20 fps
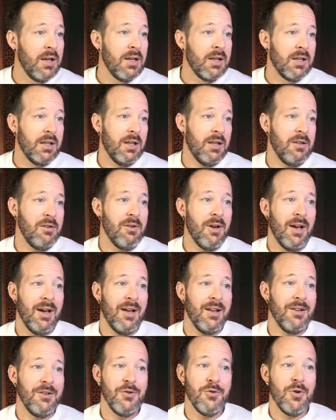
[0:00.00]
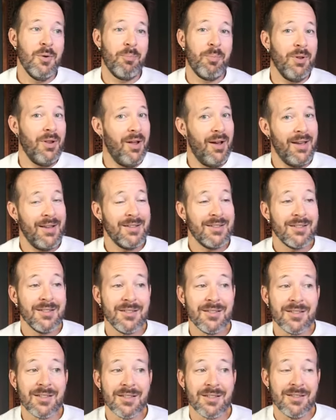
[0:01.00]
Can you add new
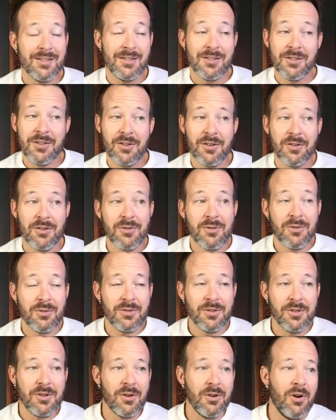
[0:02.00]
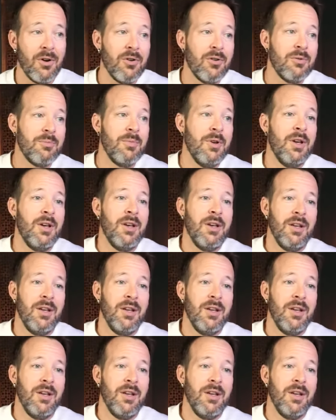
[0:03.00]
appliances to your home?